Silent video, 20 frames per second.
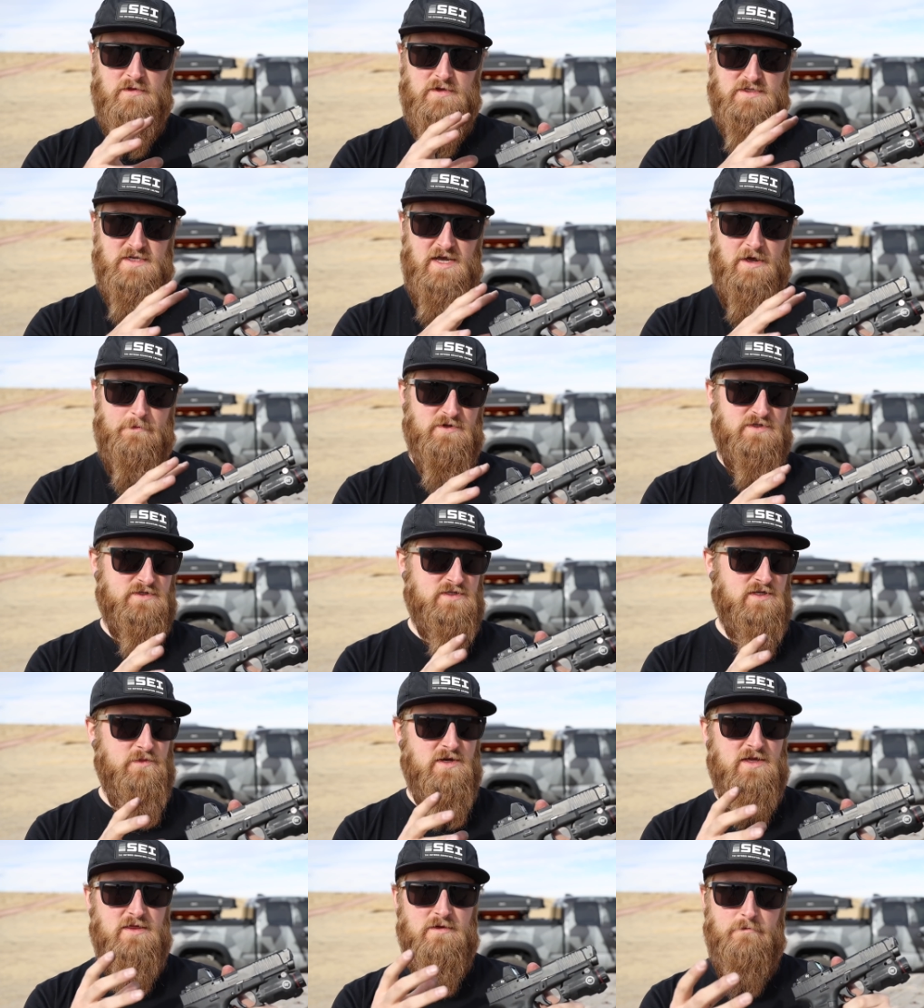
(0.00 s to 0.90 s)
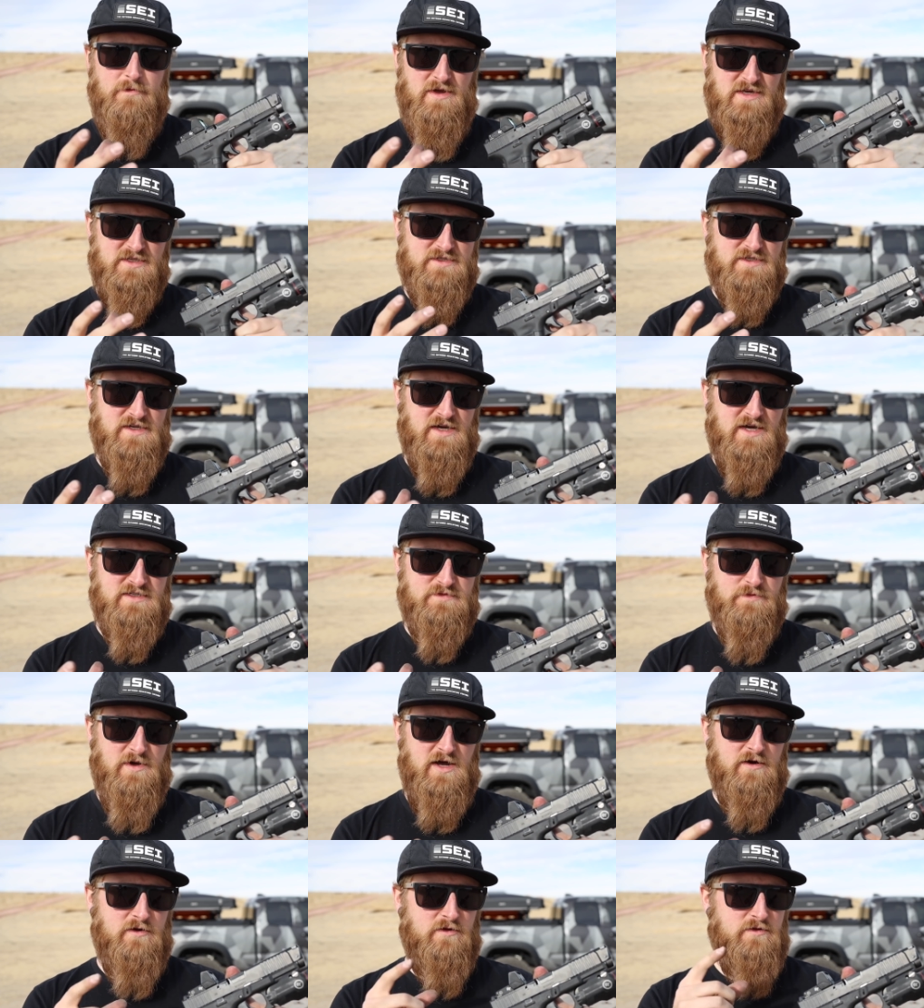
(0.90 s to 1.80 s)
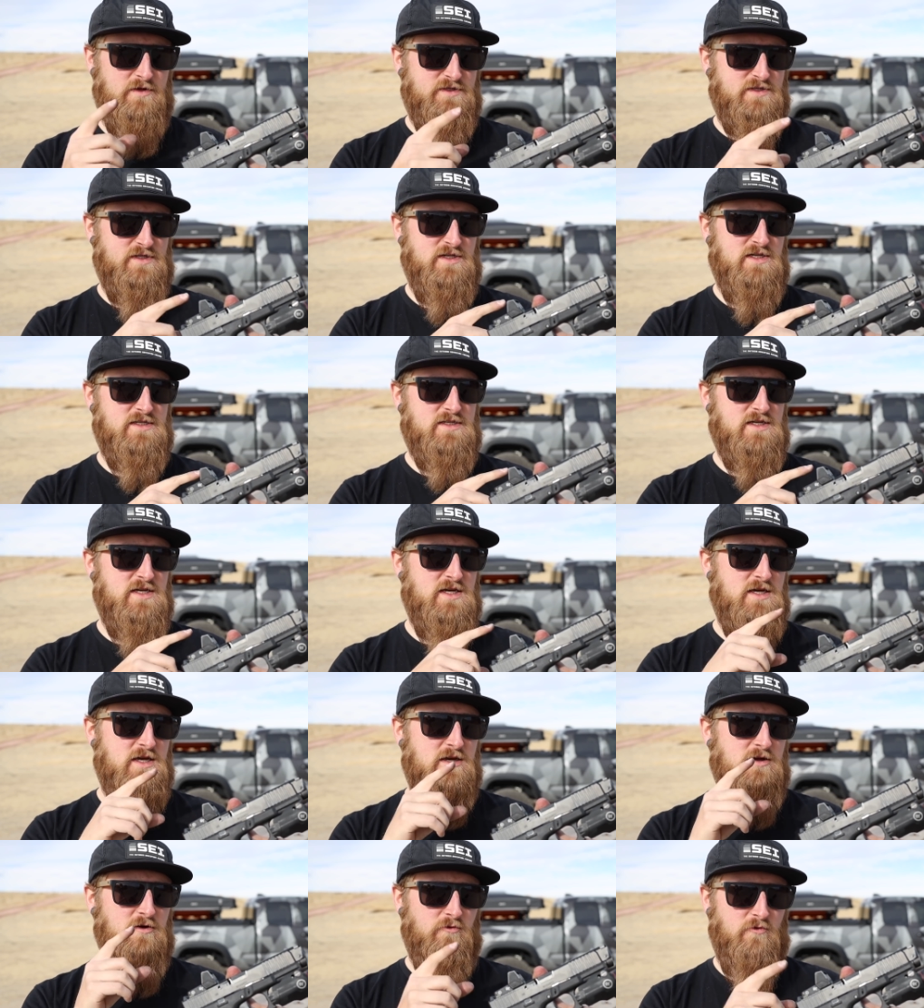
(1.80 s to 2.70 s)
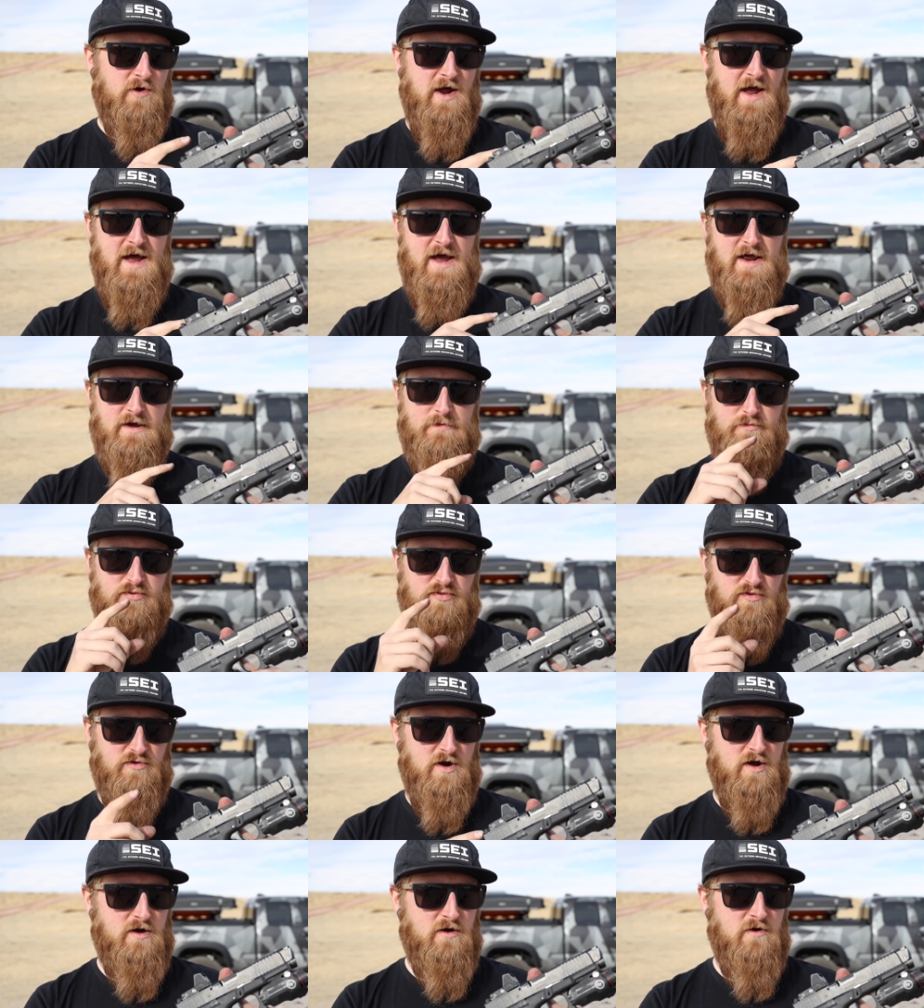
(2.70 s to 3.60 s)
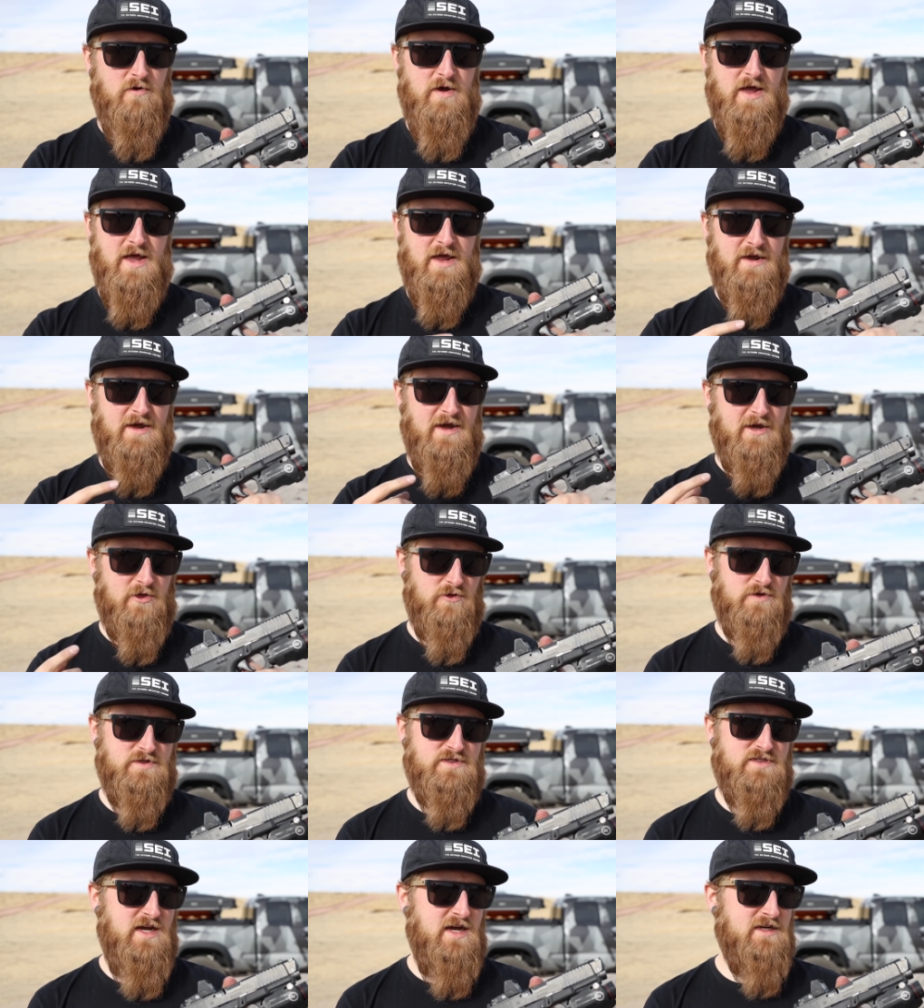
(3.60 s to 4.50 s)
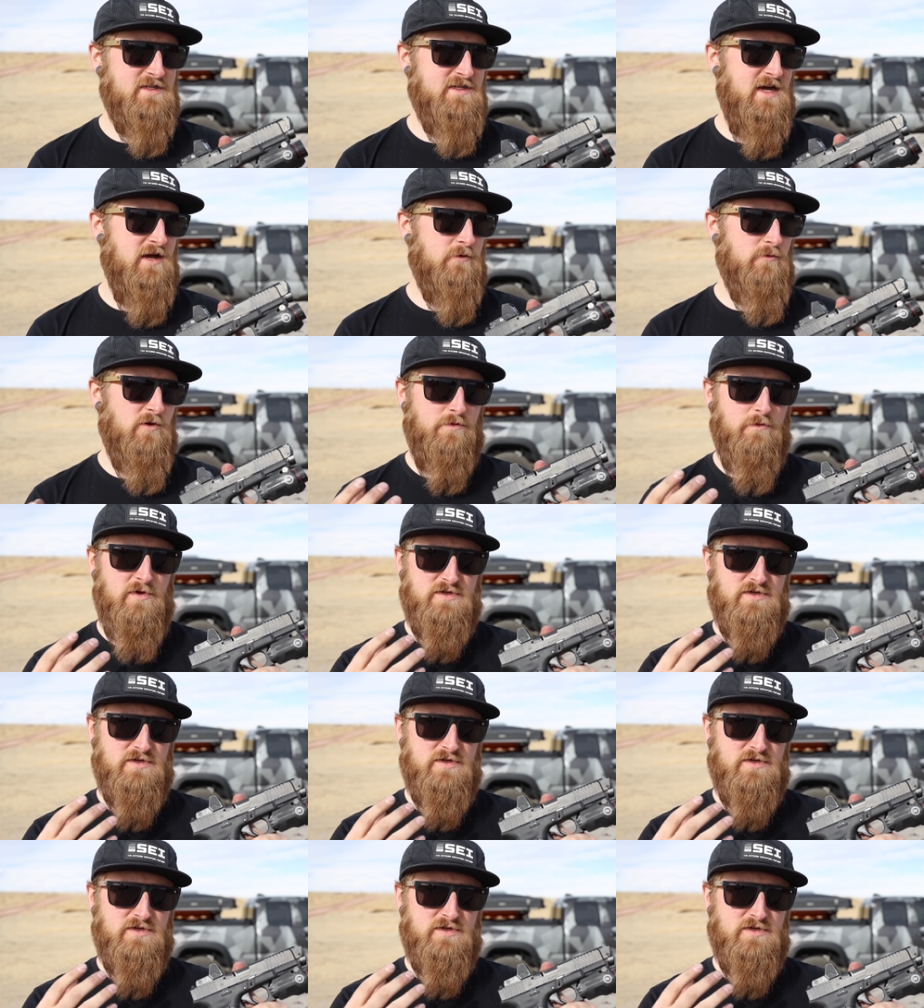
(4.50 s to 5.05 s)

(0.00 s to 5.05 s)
This happens to be the mid-size model, the CT Rad Pro, and I actually sat down with